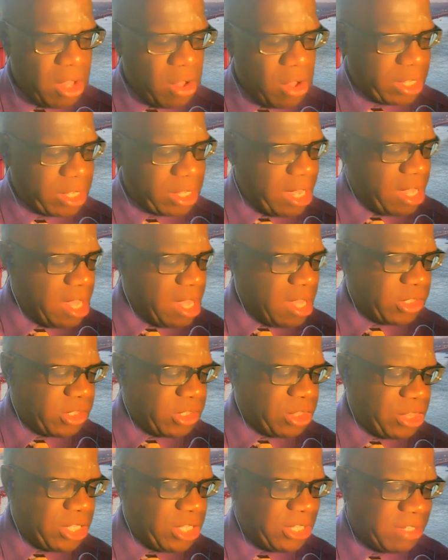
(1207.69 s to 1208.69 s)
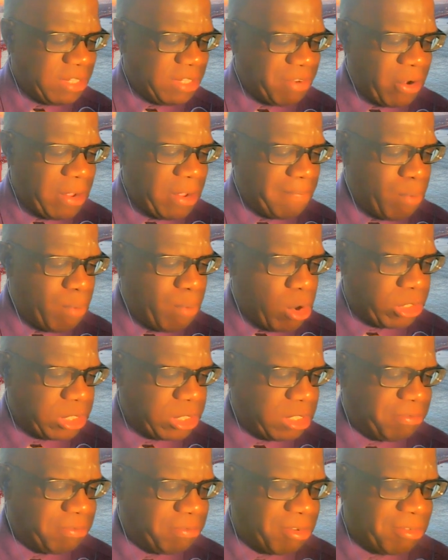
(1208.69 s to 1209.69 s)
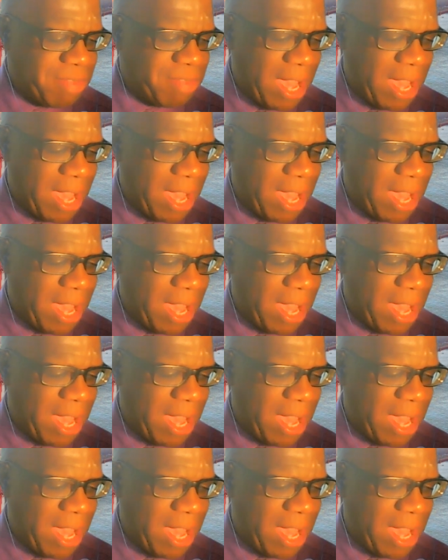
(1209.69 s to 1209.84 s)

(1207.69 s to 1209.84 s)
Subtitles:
Okay, so this is very important for